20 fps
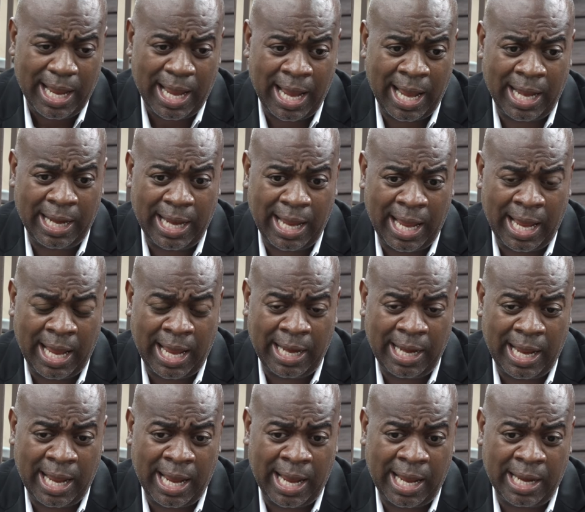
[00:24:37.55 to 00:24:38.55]
And
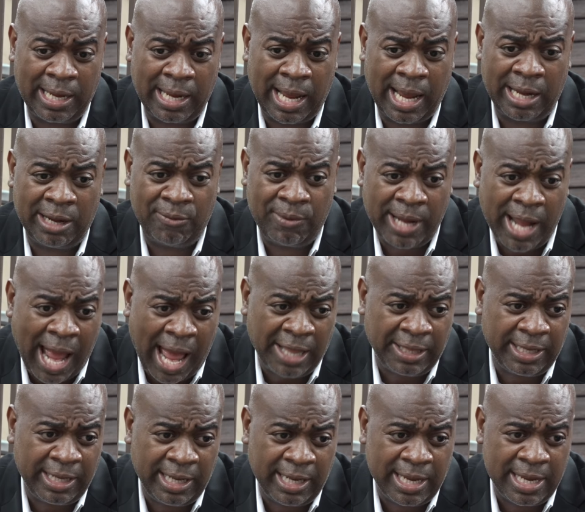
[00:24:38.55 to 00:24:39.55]
and and and the
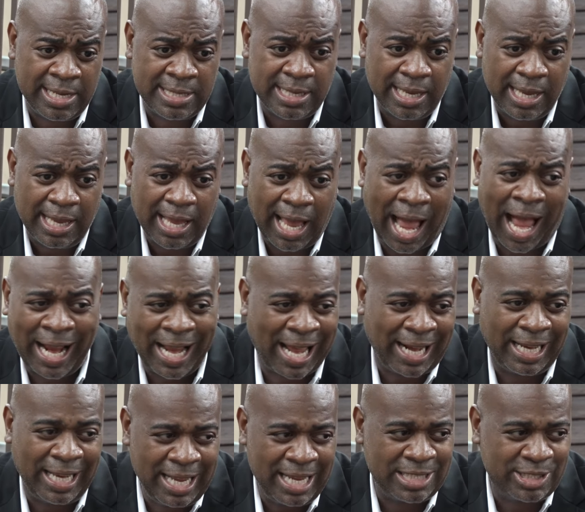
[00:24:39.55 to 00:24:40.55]
reality is I
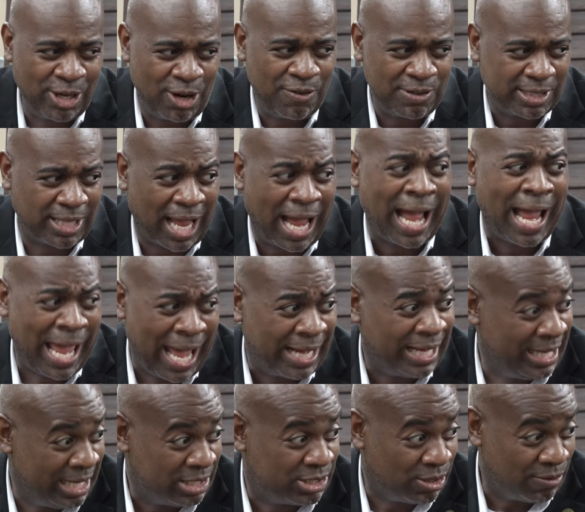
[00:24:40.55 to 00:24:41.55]
got a less service line. I had
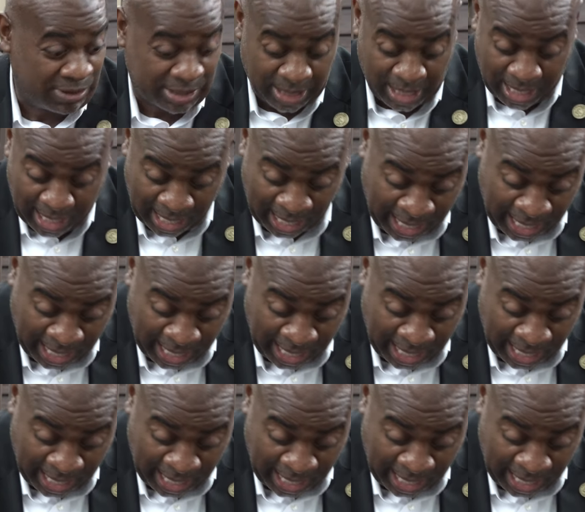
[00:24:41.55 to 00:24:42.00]
a less service line.